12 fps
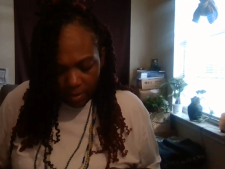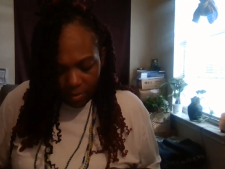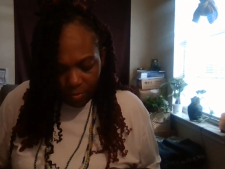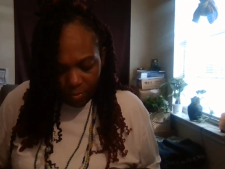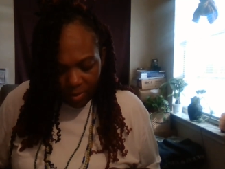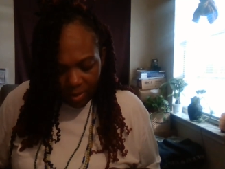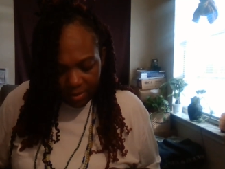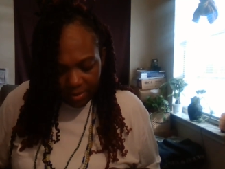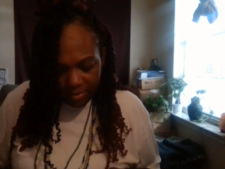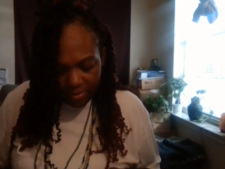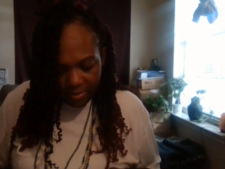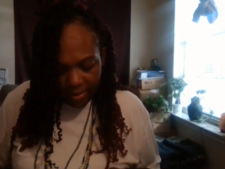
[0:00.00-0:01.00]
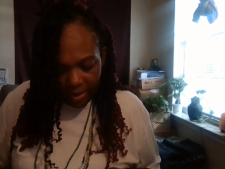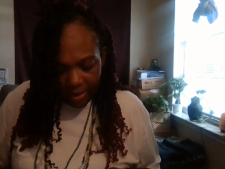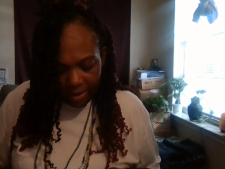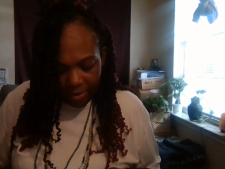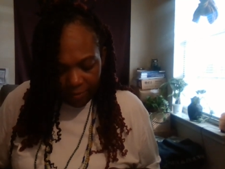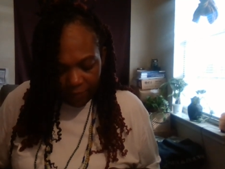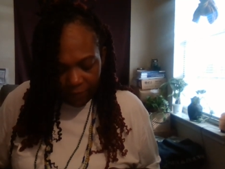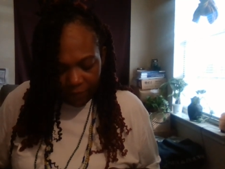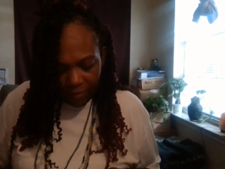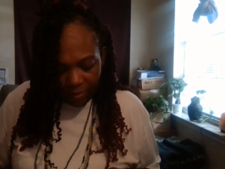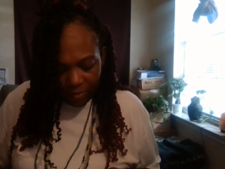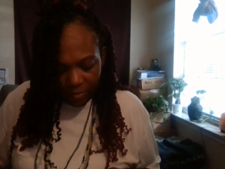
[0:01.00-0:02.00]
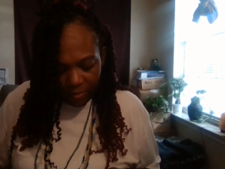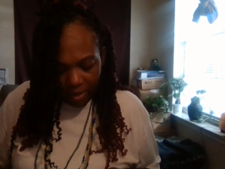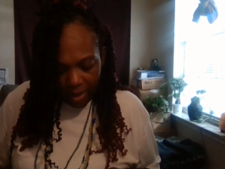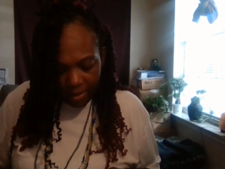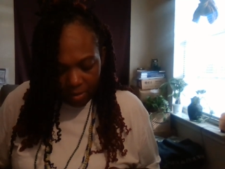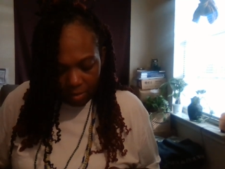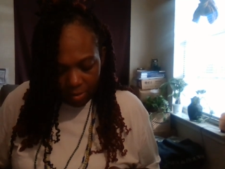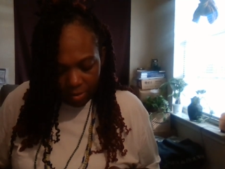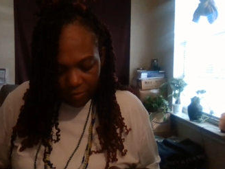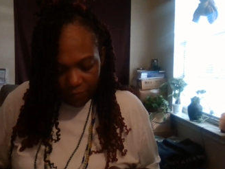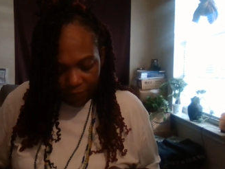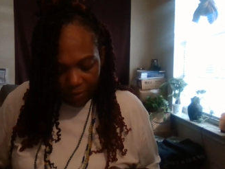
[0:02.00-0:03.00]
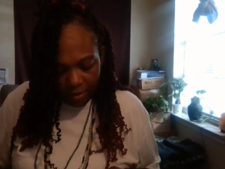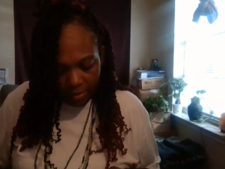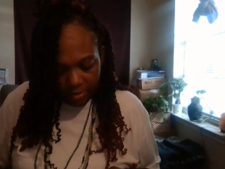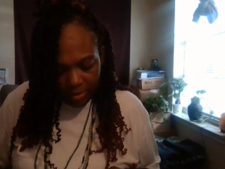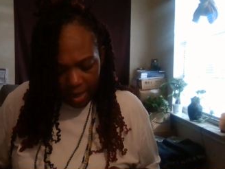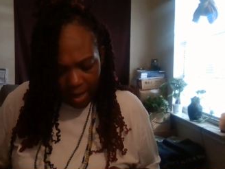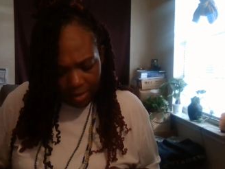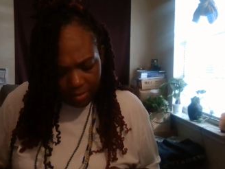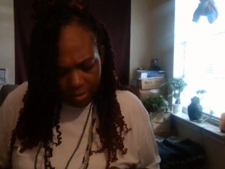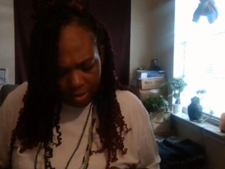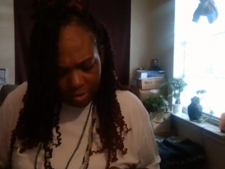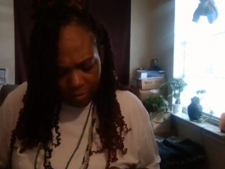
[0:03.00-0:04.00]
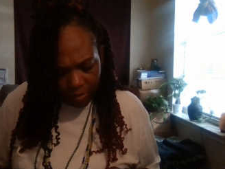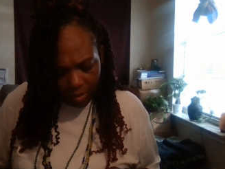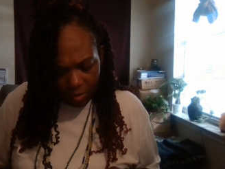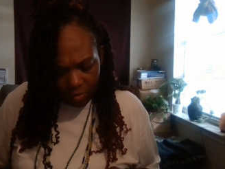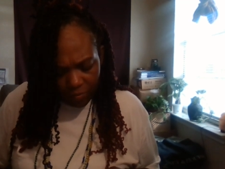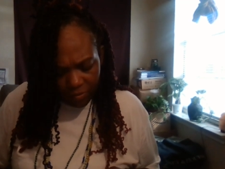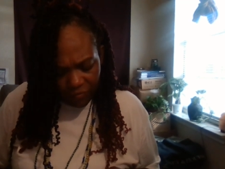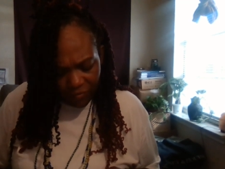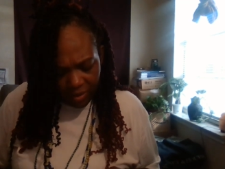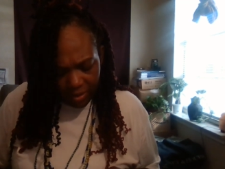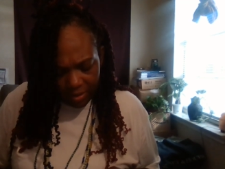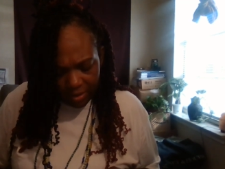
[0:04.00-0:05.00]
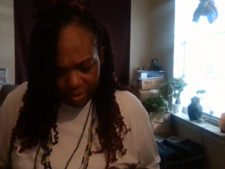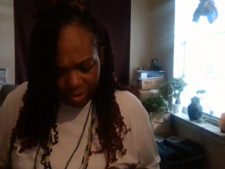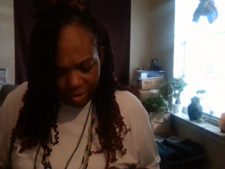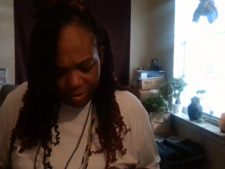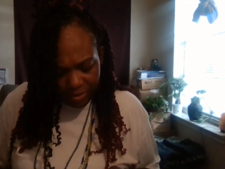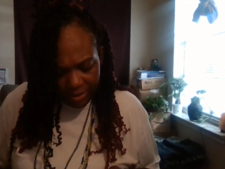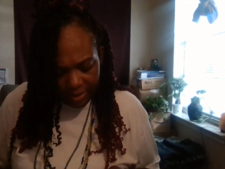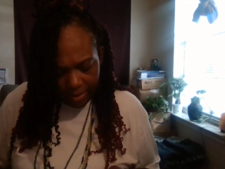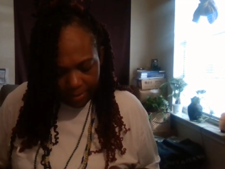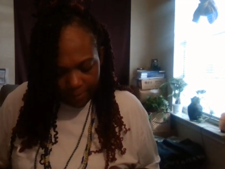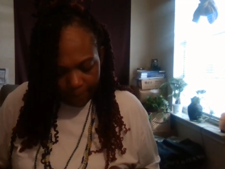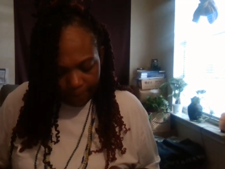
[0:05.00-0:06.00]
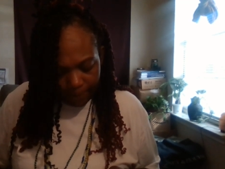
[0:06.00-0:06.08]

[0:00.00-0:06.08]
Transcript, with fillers: What does the air feel like on your face? How does your clothes feel against your skin?